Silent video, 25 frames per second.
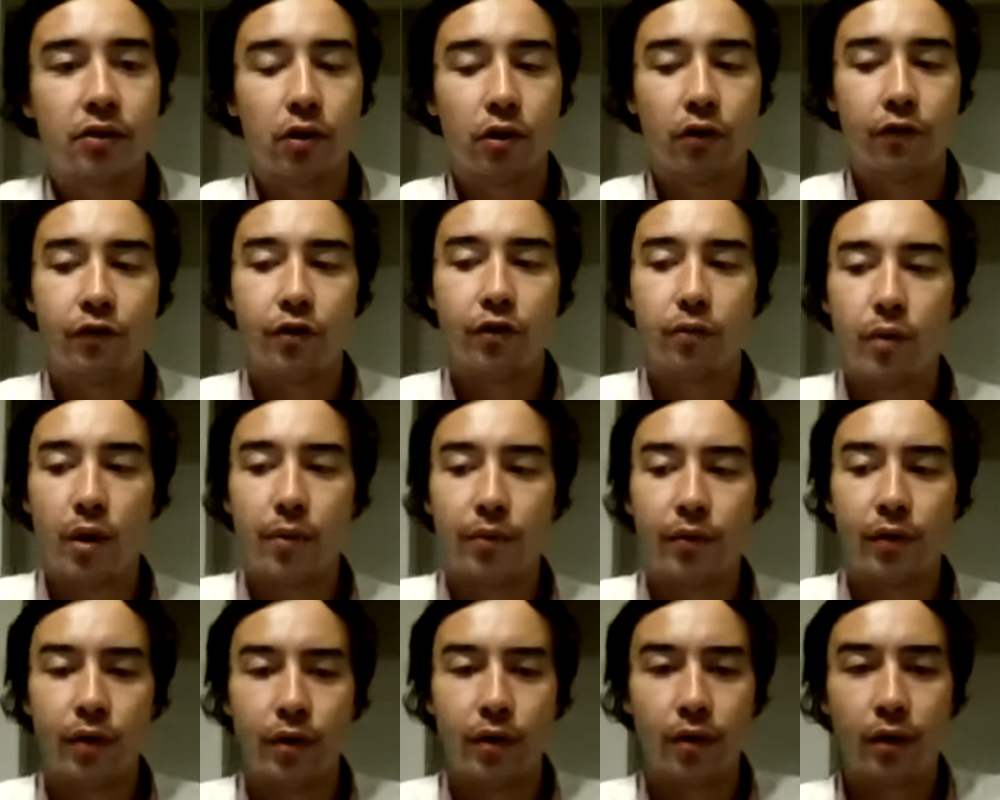So, if you
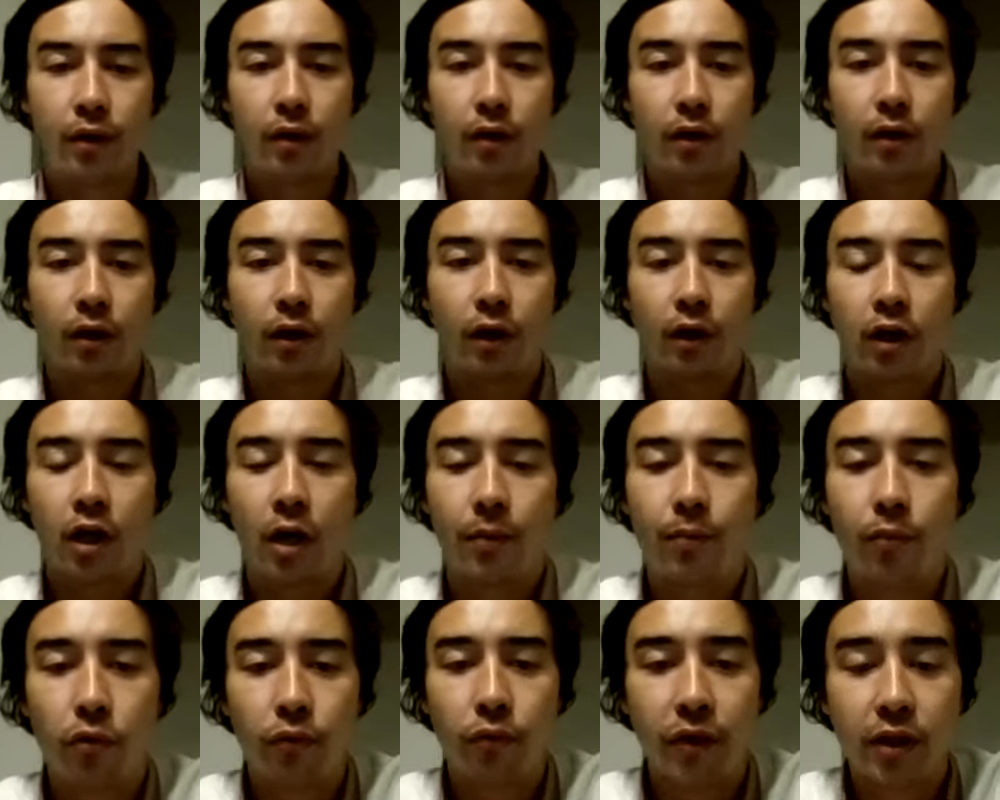remember a
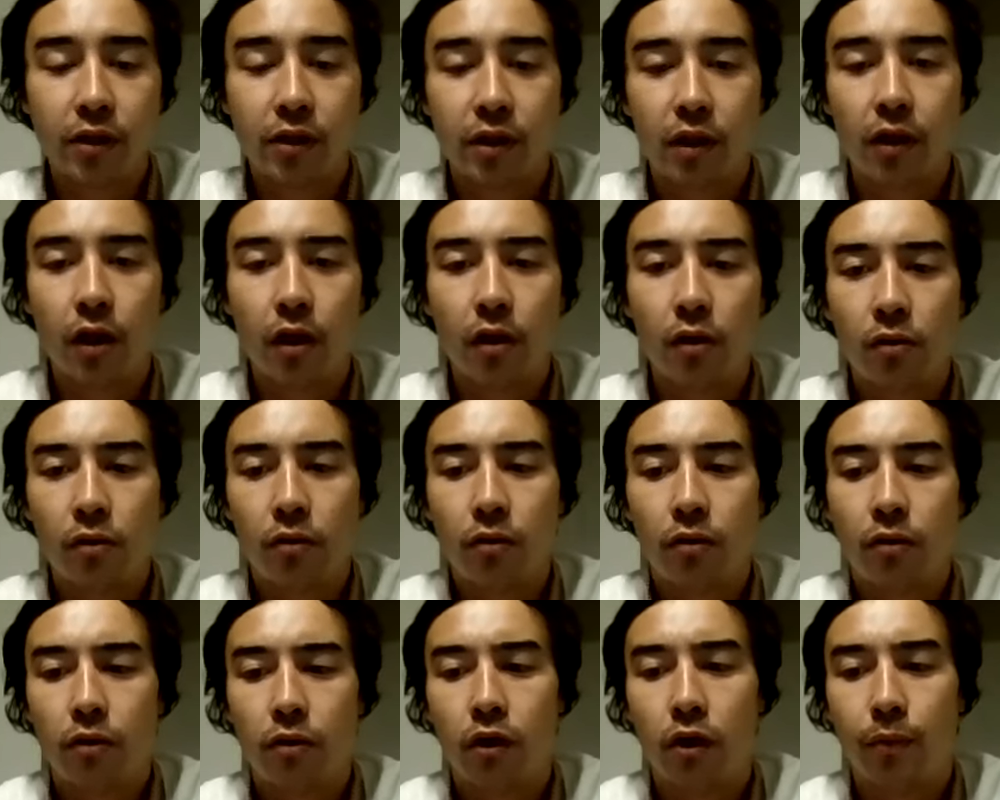couple weeks
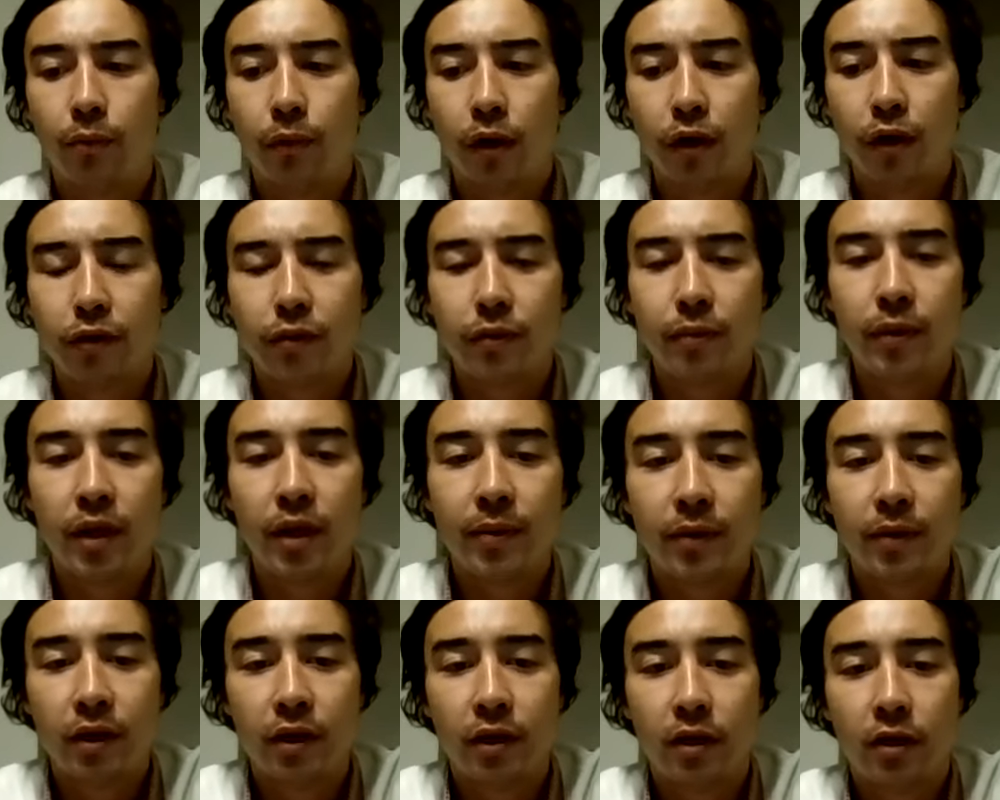ago or a month
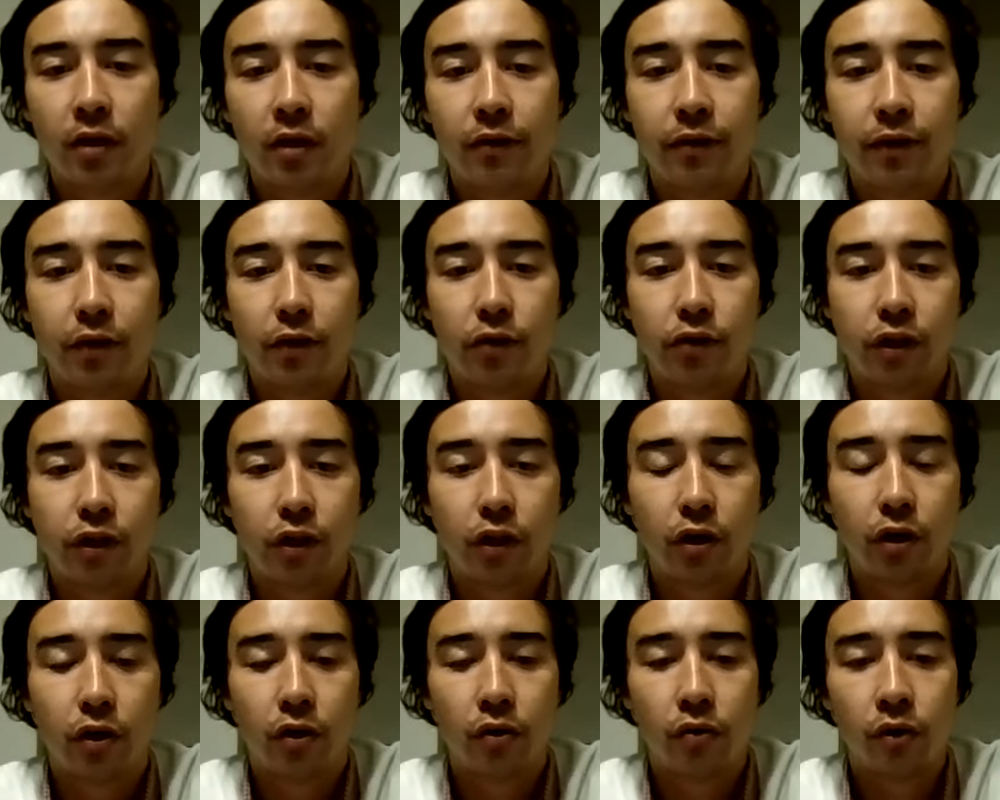maybe there
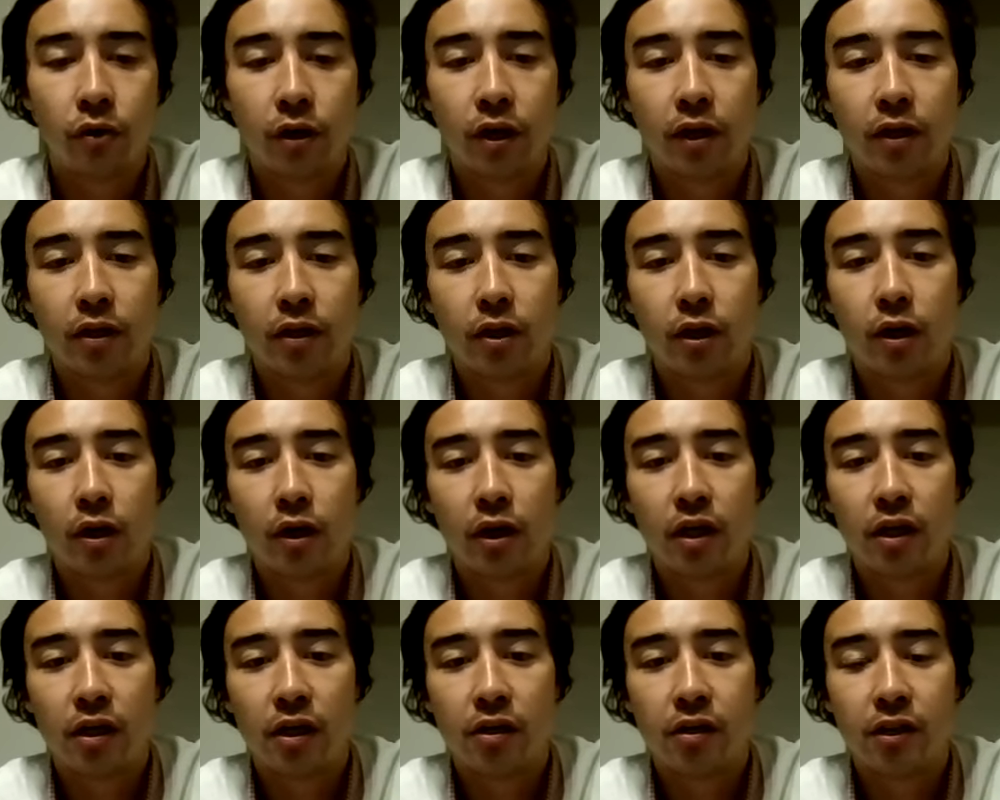was an earthquake in
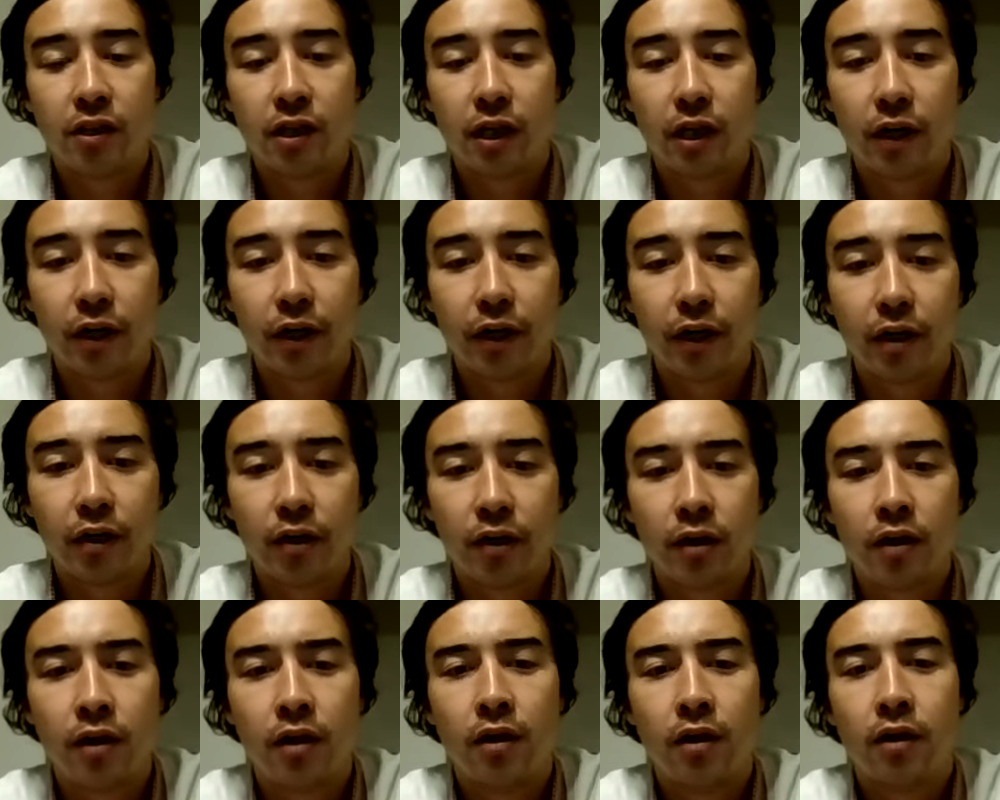Turkey and
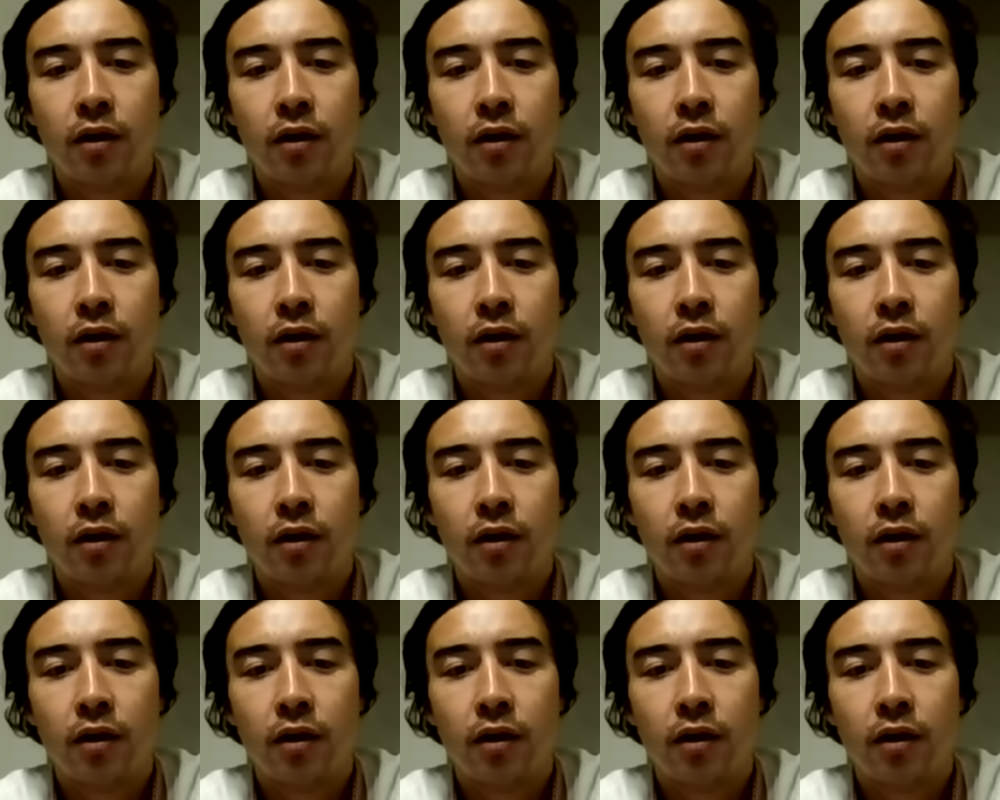Syria,